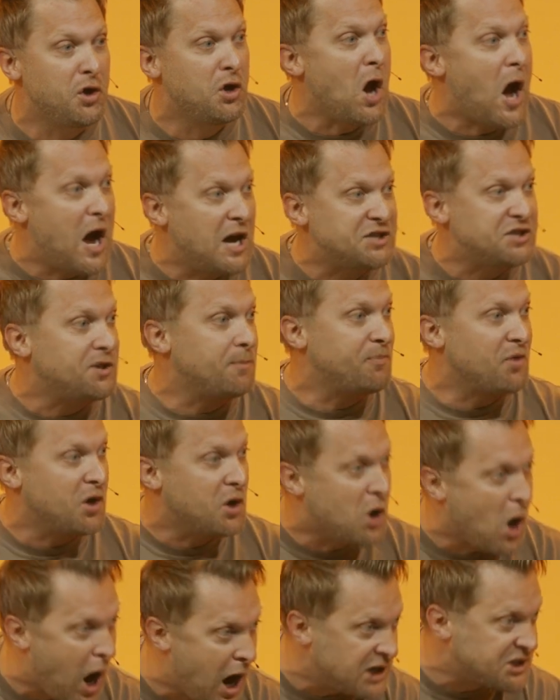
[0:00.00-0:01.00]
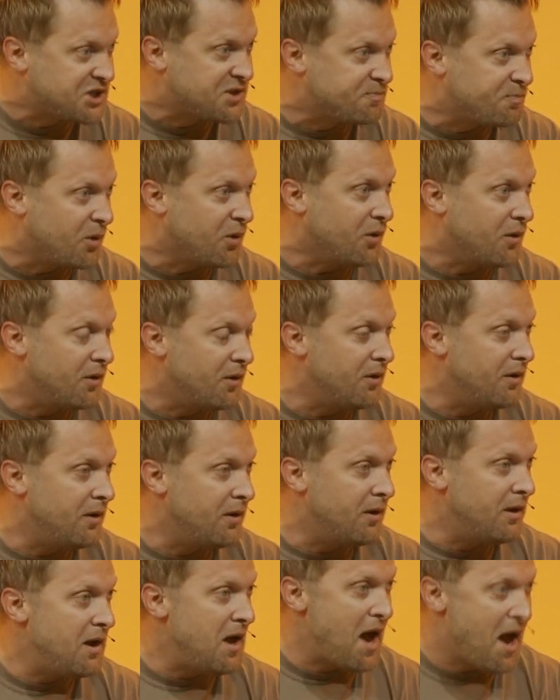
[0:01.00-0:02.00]
gossip the gospel
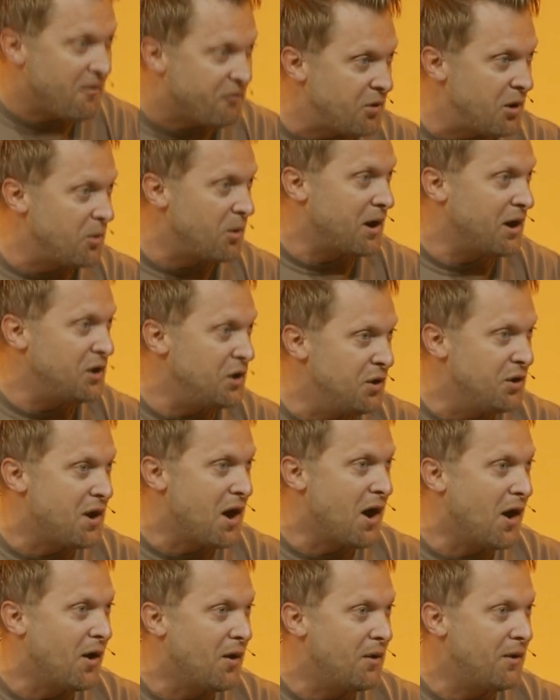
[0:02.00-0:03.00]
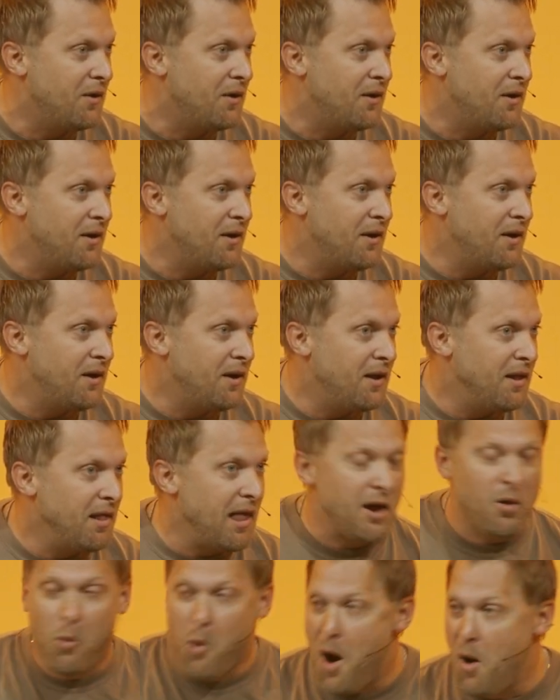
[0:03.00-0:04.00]
everywhere you go.
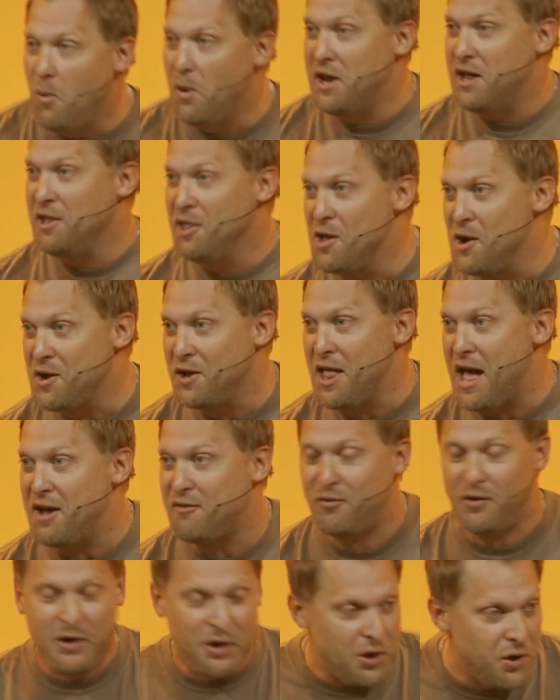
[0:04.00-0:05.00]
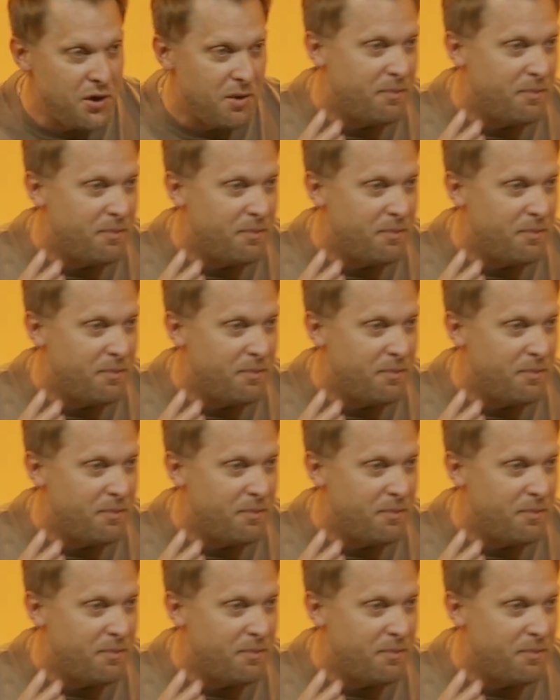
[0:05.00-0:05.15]
Like, what would it look like for you